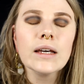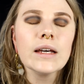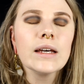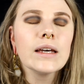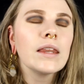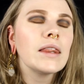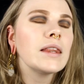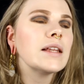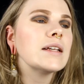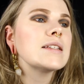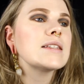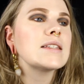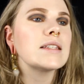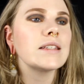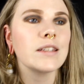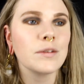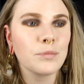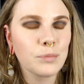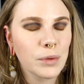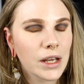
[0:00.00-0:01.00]
In the
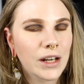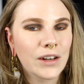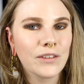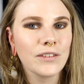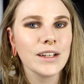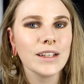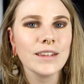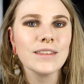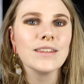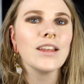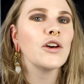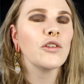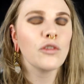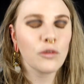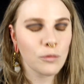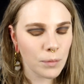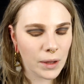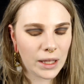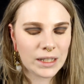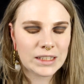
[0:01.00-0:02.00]
spirit of
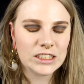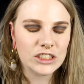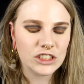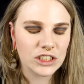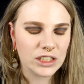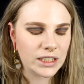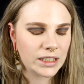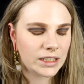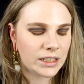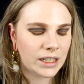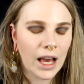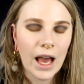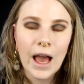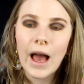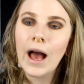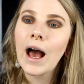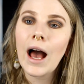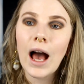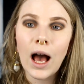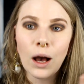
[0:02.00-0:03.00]
Betty Jean,
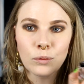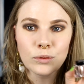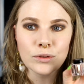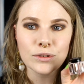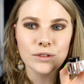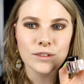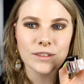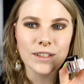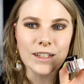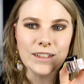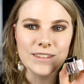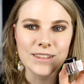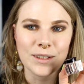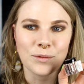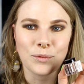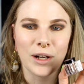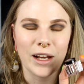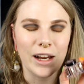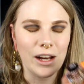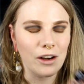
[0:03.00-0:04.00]
I want to take
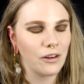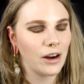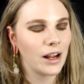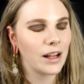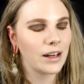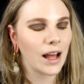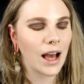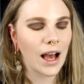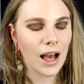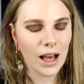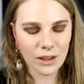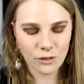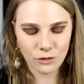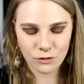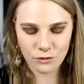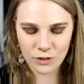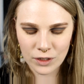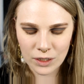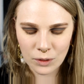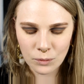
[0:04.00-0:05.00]
some glitter and I
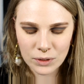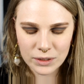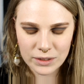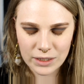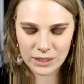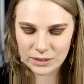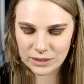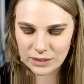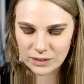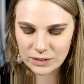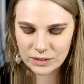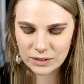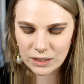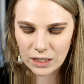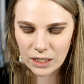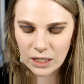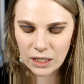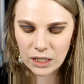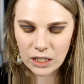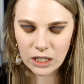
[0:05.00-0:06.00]
think I will take this
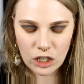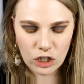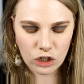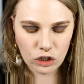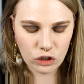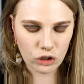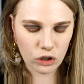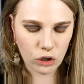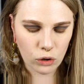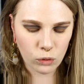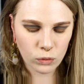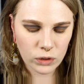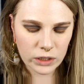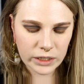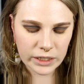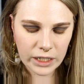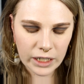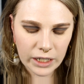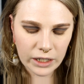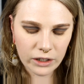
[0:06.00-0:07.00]
gold
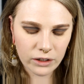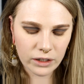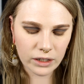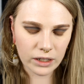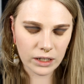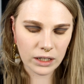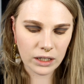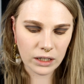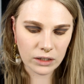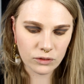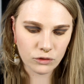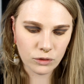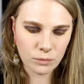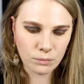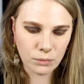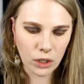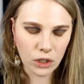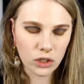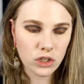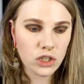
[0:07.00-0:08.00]
glitter that I got from
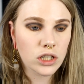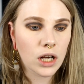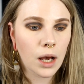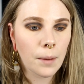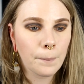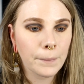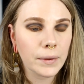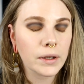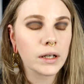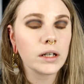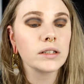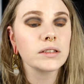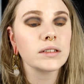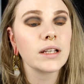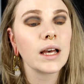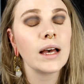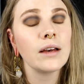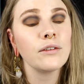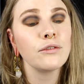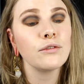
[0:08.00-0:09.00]
Body Shop because
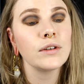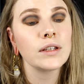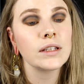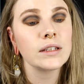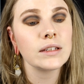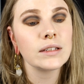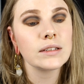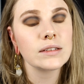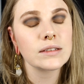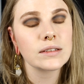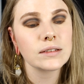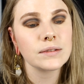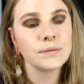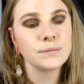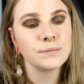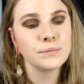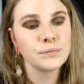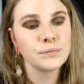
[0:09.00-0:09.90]
I think this,